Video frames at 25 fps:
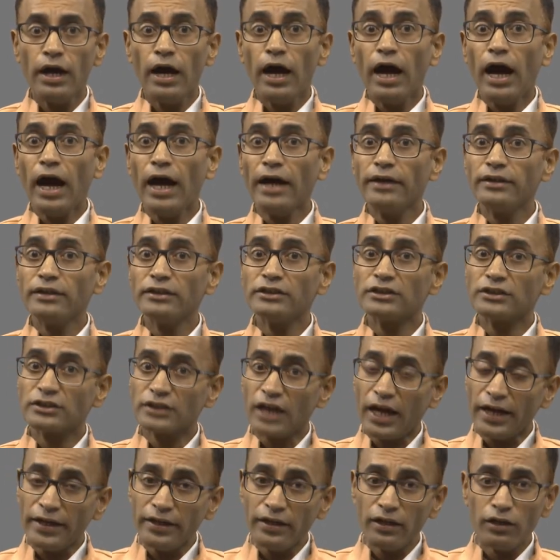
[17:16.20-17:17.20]
and the
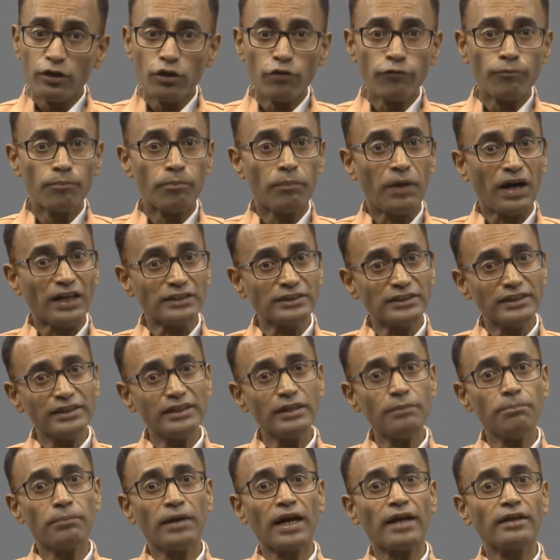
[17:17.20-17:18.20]
standard of passing the
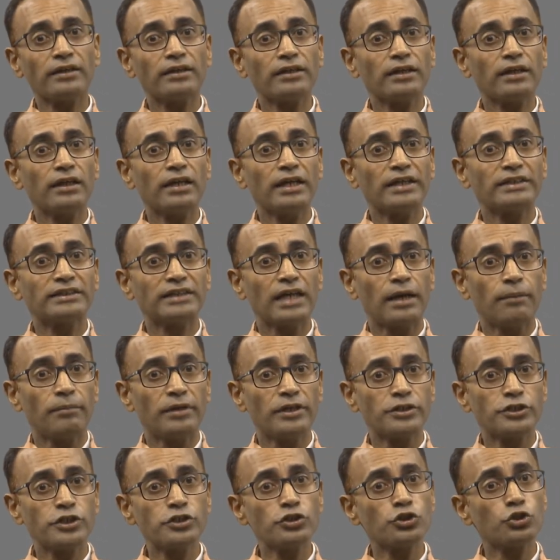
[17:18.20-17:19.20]
practical
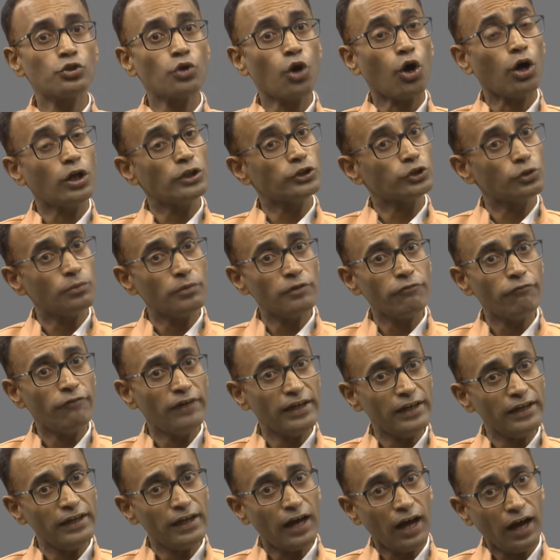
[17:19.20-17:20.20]
examination should also be
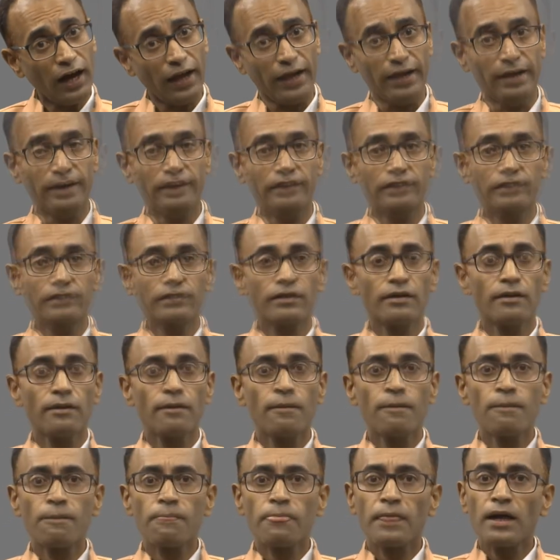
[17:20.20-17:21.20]
very high.
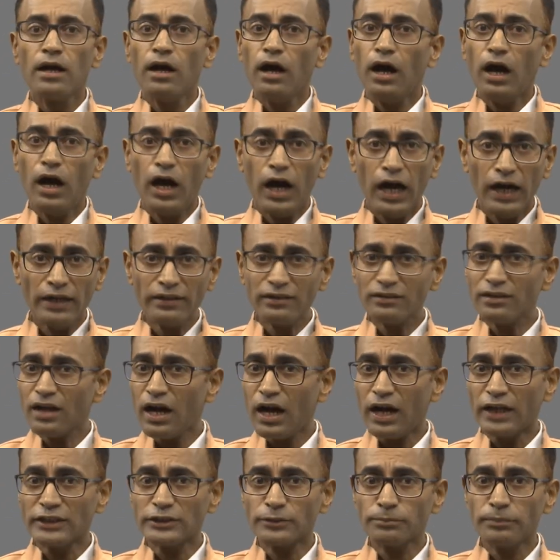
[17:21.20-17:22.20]
Another
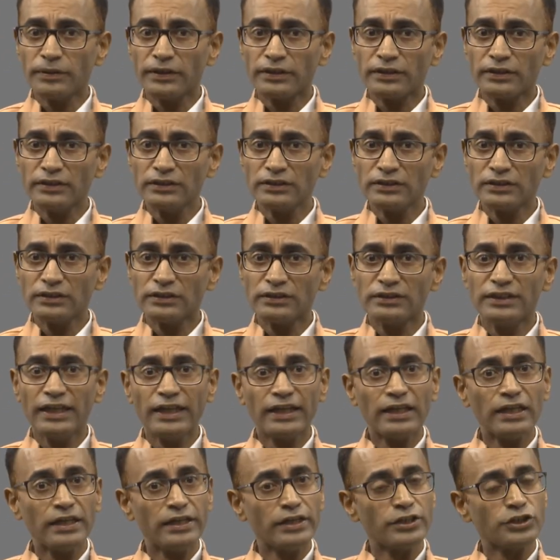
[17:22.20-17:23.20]
aspect is
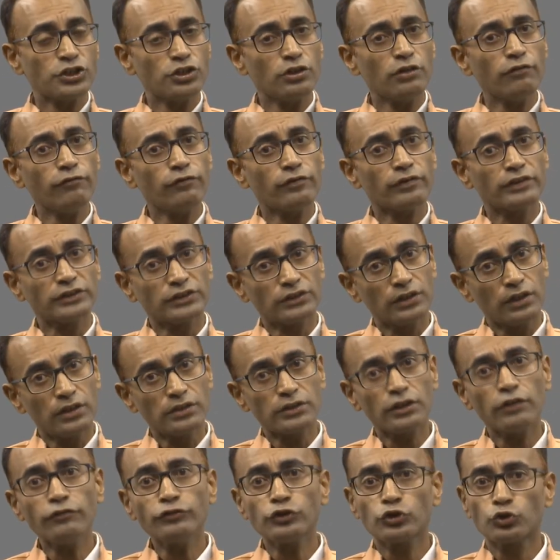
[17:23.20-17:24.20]
declaration of results
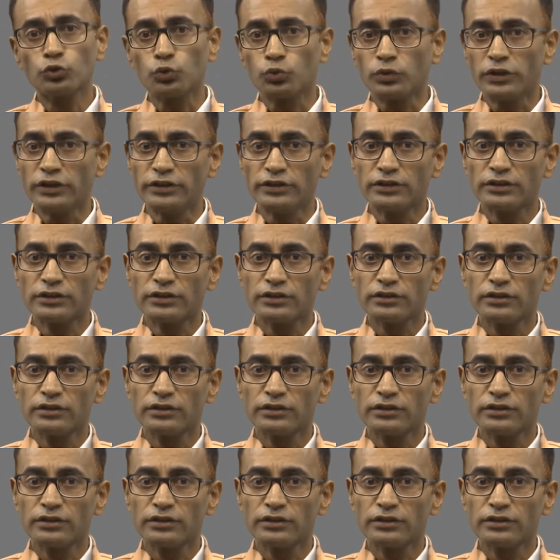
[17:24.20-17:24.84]
of students.